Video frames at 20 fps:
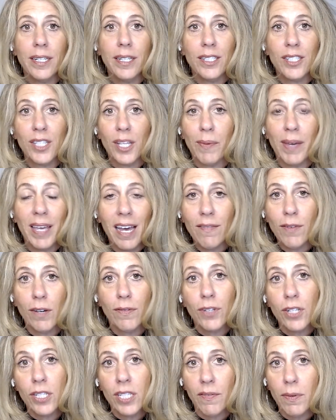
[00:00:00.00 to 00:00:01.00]
is that we have
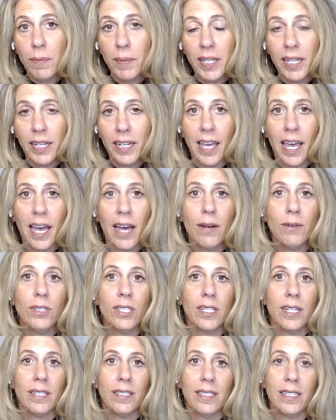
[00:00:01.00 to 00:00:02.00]
over 7 million
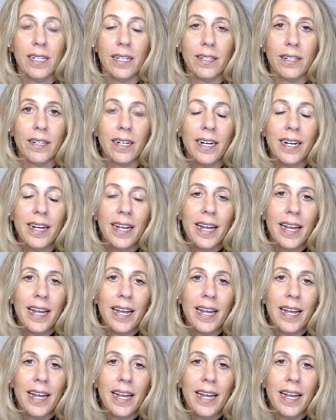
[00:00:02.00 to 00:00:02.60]
accounts on Stellar,